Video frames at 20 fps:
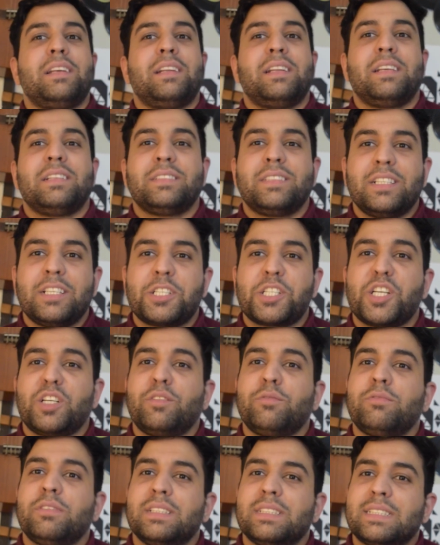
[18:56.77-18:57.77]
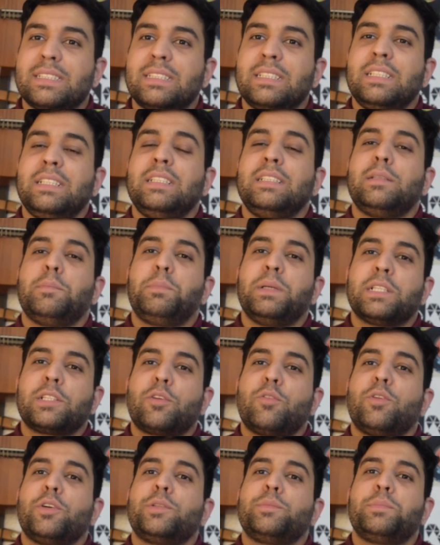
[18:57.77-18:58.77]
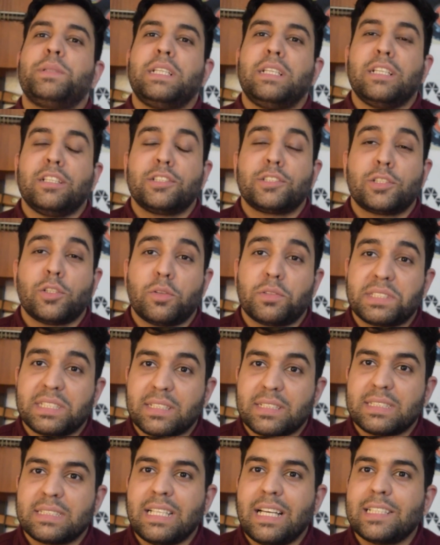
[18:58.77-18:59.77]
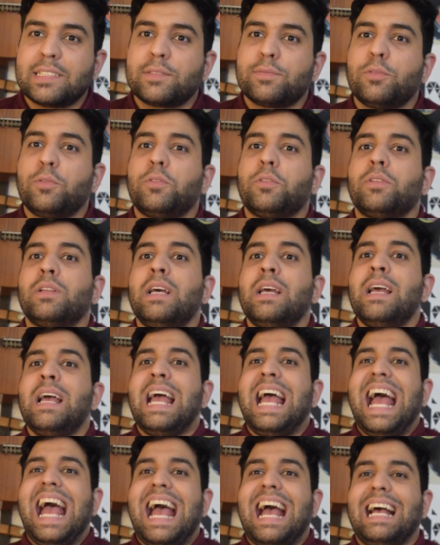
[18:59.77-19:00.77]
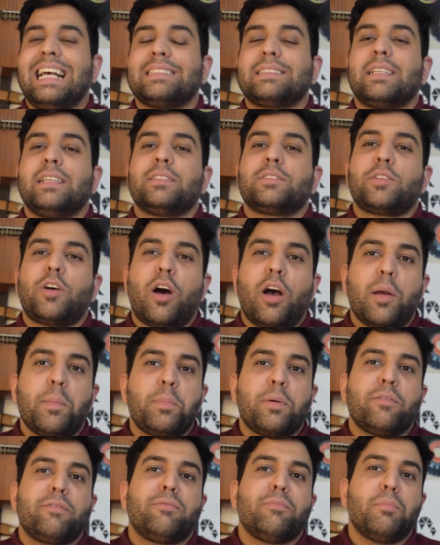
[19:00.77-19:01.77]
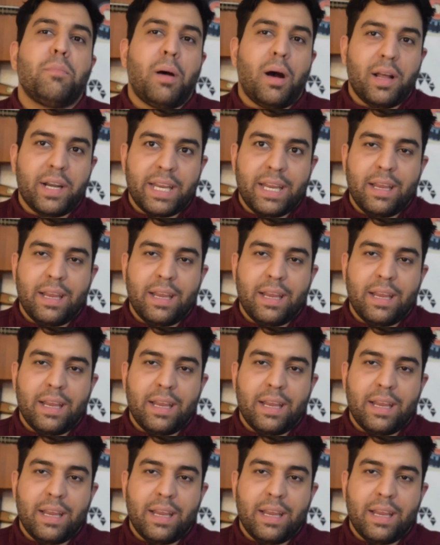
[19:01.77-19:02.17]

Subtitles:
And in addition, we see the Bitcoin being so successful as a type of